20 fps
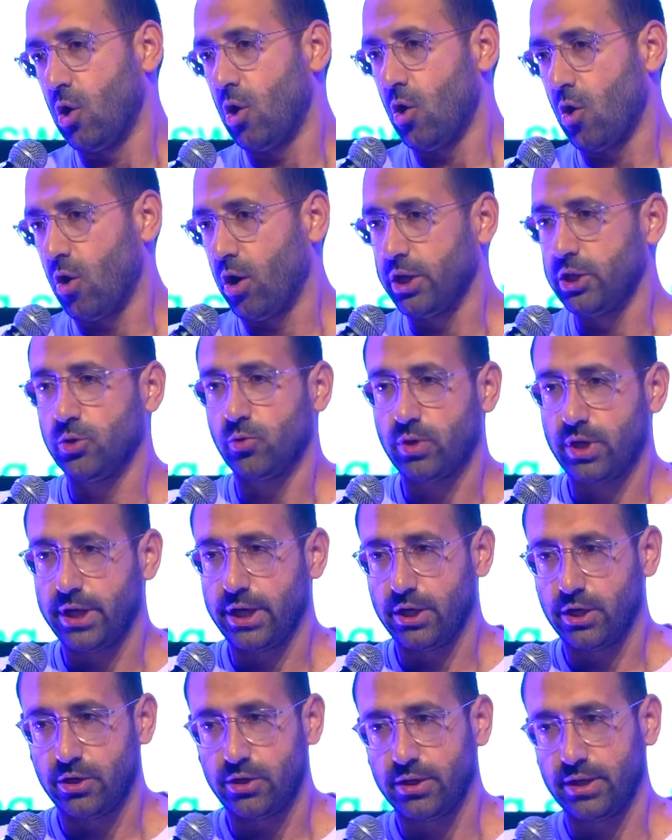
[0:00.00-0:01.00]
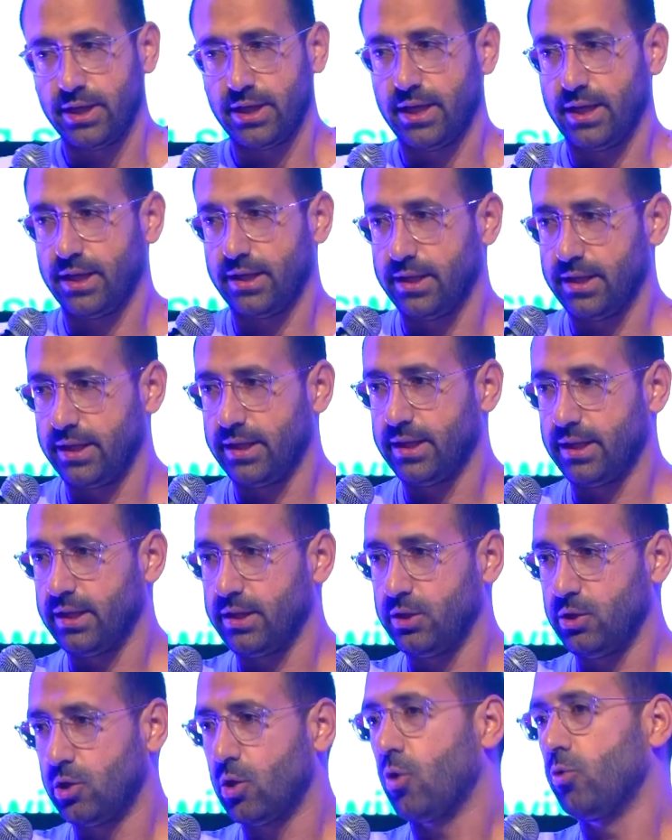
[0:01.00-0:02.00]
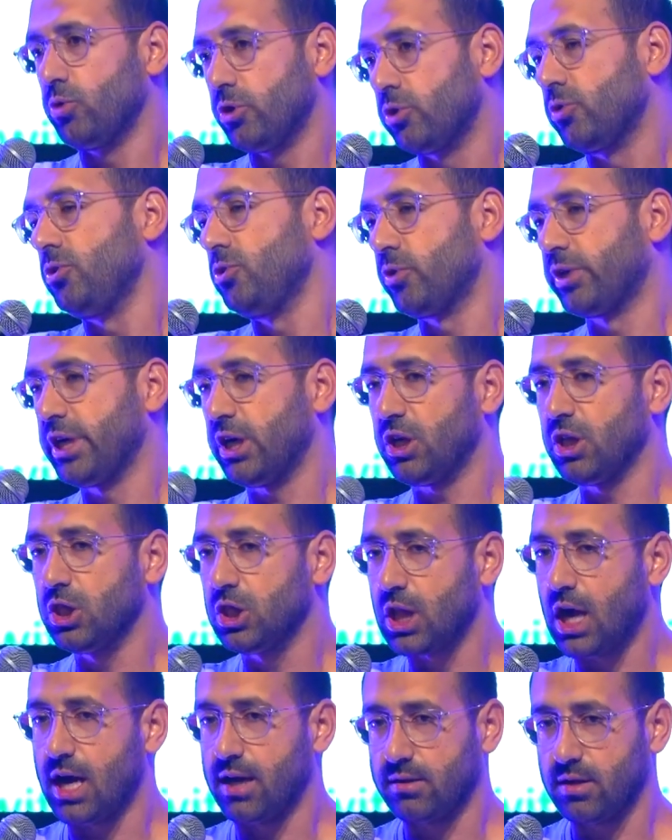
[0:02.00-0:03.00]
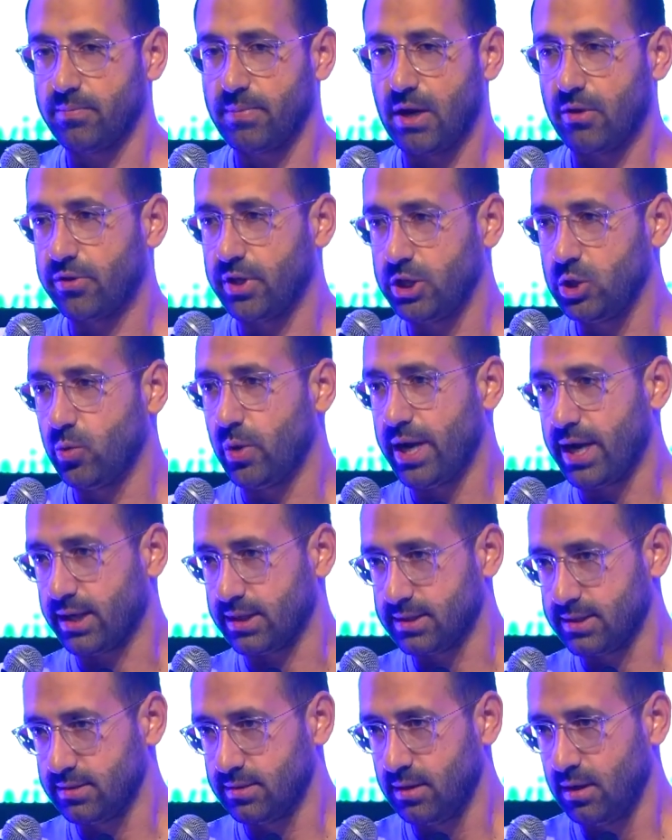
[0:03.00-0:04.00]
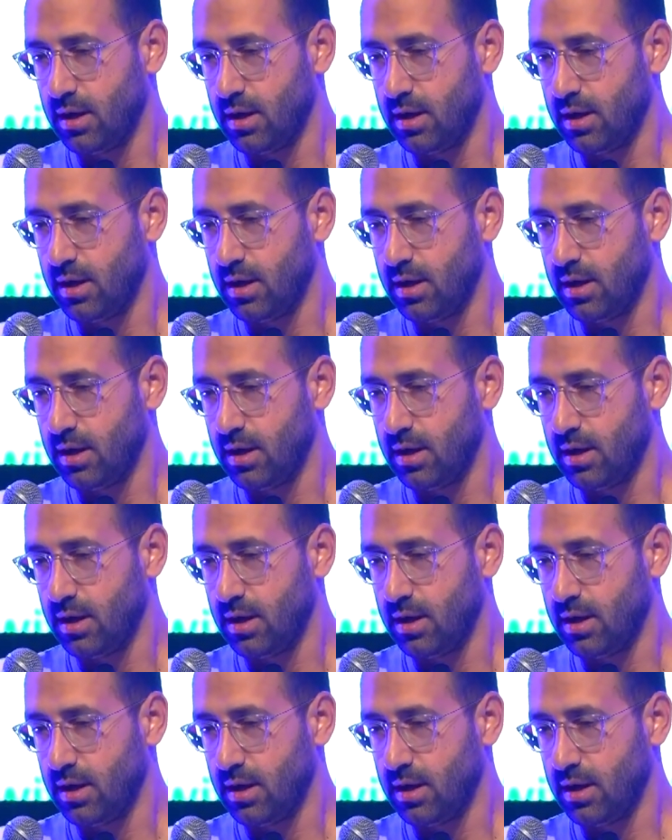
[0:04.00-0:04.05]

all you care, you care a lot about the UX,